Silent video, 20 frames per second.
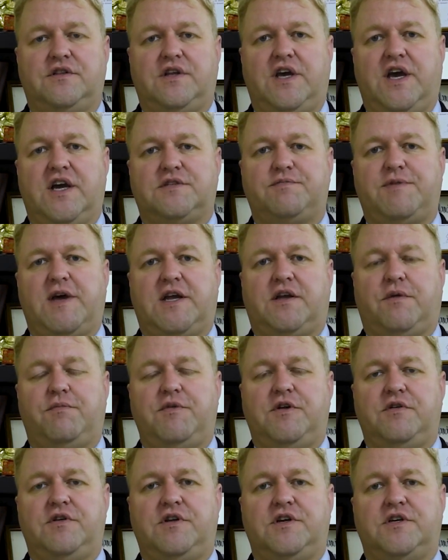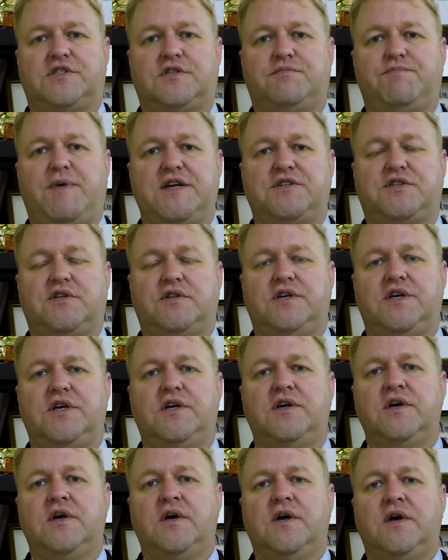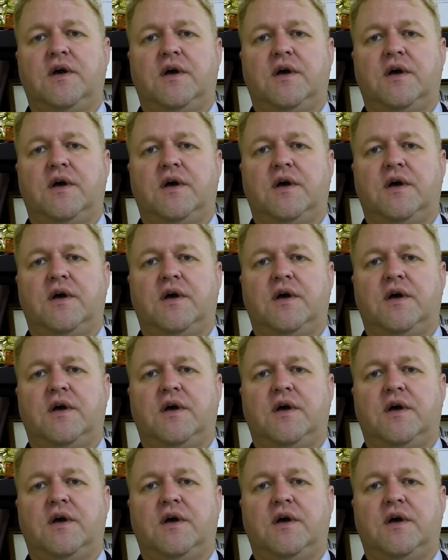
in the expat community especially.